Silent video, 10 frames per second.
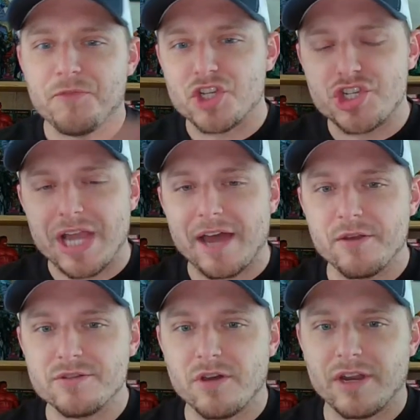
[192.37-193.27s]
the
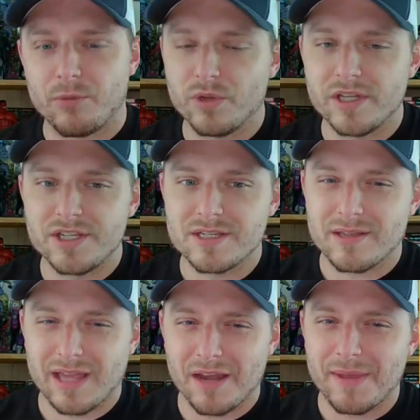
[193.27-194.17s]
shadows on it really
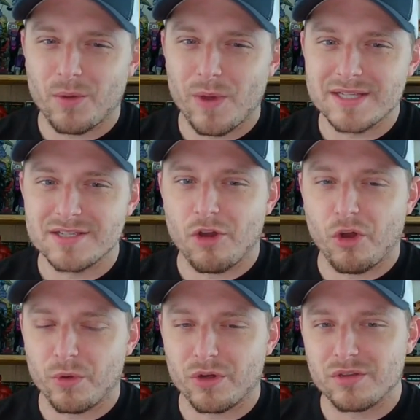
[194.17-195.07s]
just kind of make Wes's
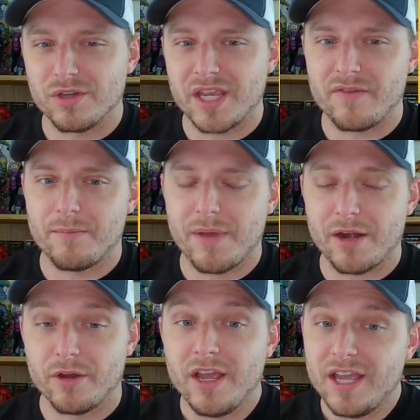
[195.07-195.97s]
artwork look even
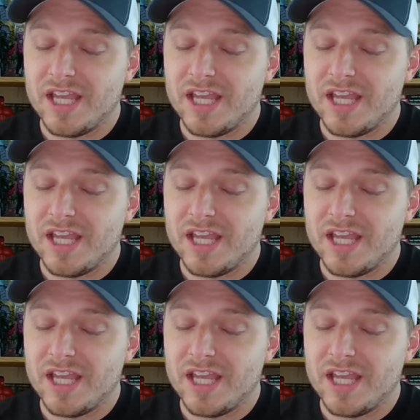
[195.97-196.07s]
better.